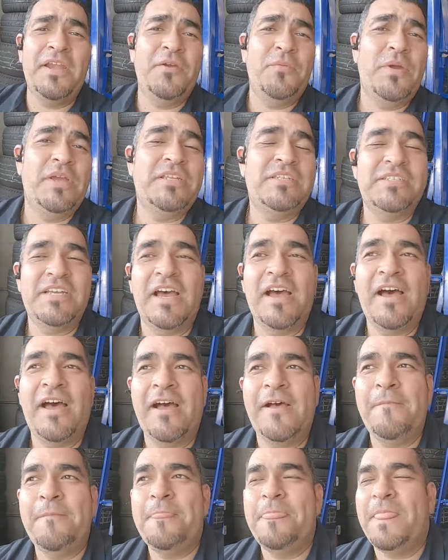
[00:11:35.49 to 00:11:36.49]
anyways,
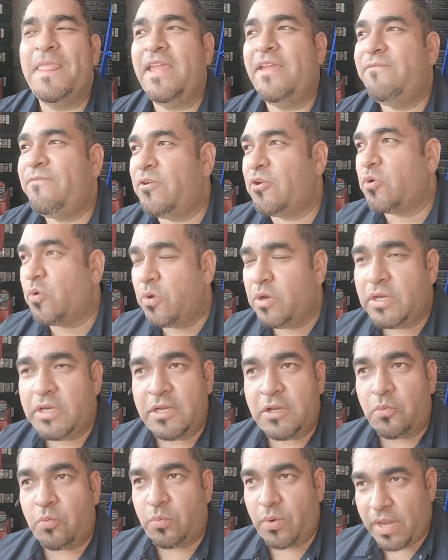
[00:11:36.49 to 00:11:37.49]
if you're going
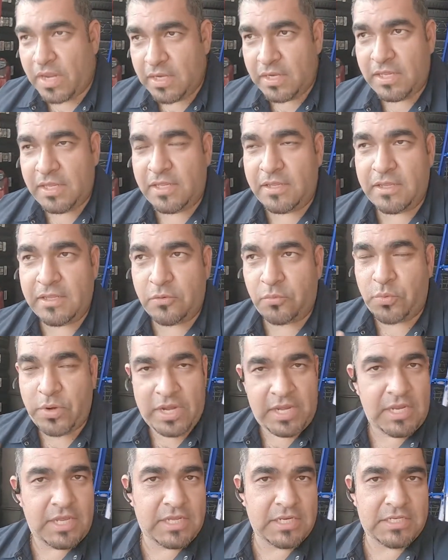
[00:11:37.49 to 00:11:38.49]
in
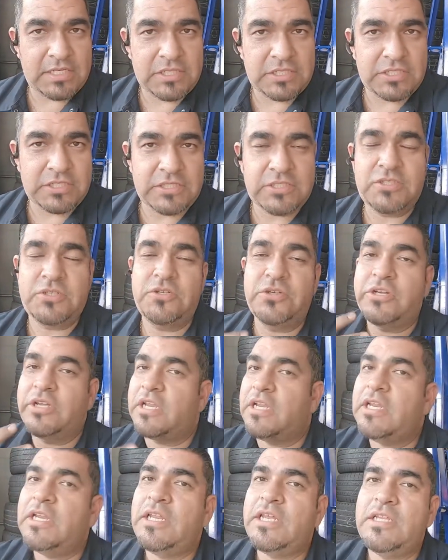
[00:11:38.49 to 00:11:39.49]
rainy conditions, you're
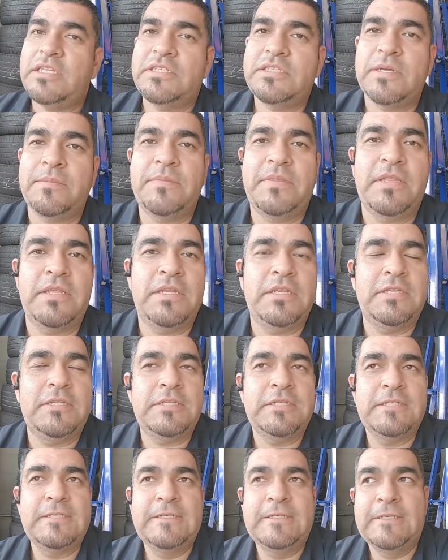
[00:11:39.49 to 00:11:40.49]
gonna need something.
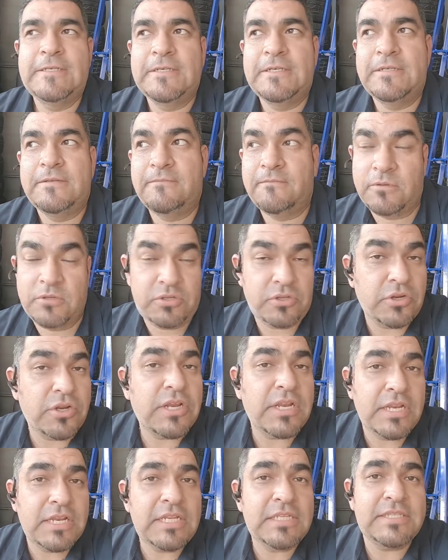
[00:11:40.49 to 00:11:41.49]
But you're
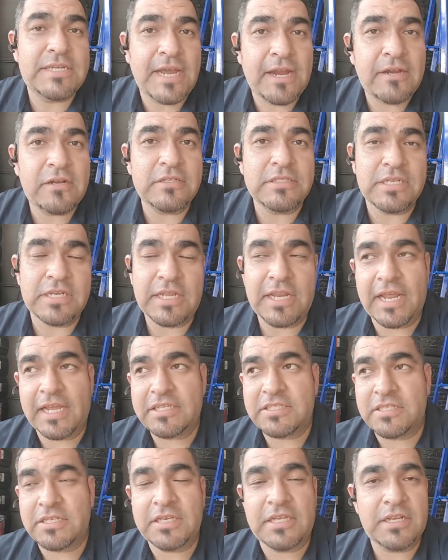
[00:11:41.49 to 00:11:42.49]
gonna need tires that can
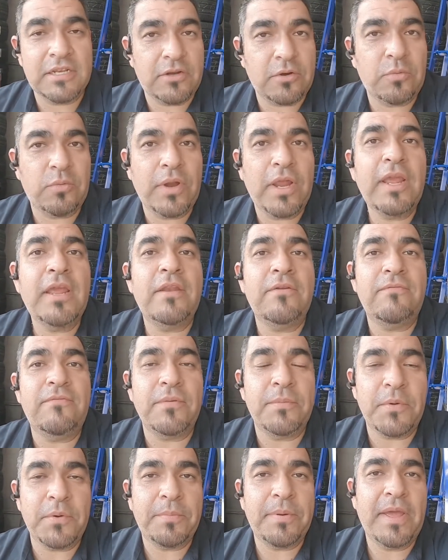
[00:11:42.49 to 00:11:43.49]
actually clear rain
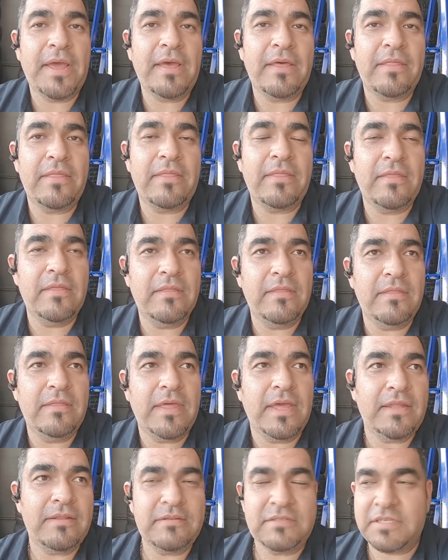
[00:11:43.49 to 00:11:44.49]
from your path.
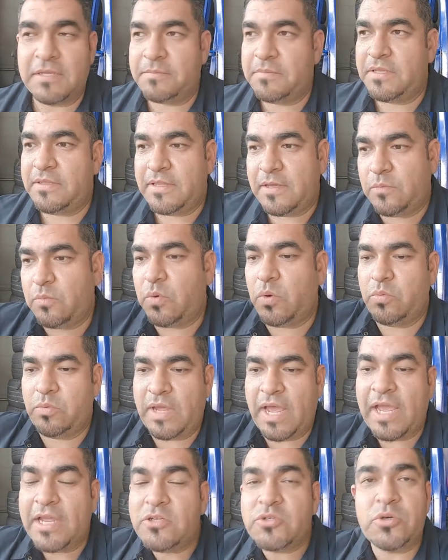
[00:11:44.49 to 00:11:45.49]
Something that won't
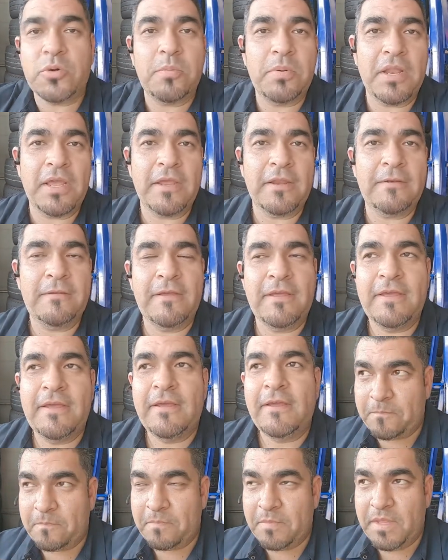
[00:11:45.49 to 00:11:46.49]
hydroplane.
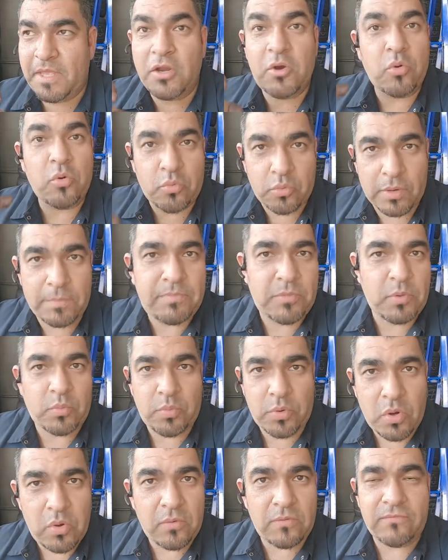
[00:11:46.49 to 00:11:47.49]
It'll grip the
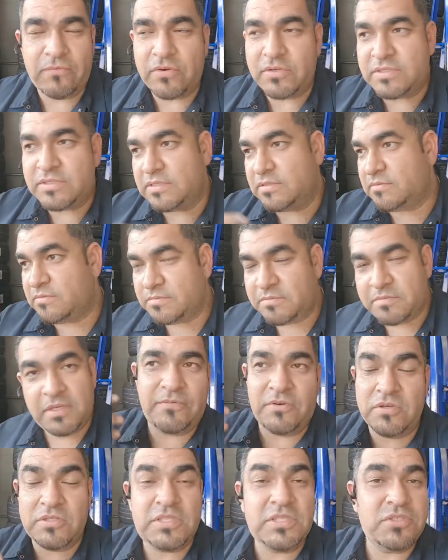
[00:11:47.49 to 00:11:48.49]
road
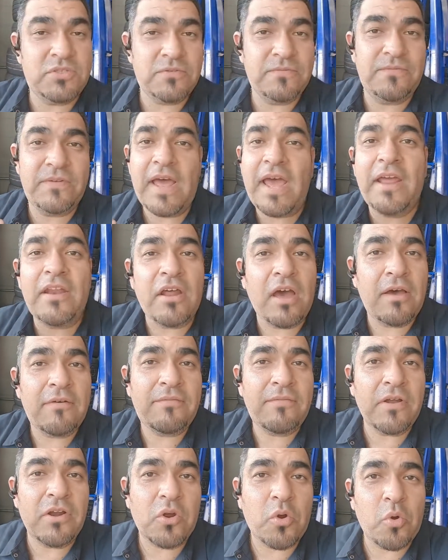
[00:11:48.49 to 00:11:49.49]
versus you flying
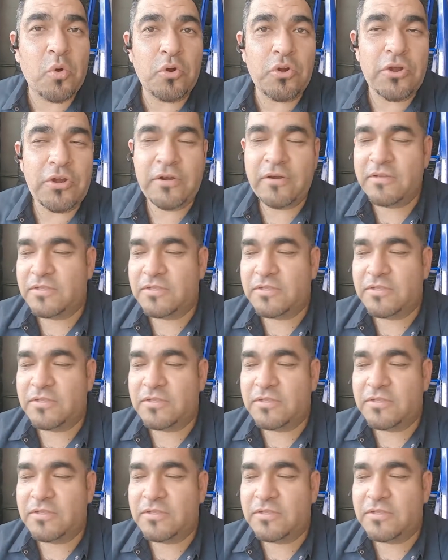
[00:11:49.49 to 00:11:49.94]
off on a corner.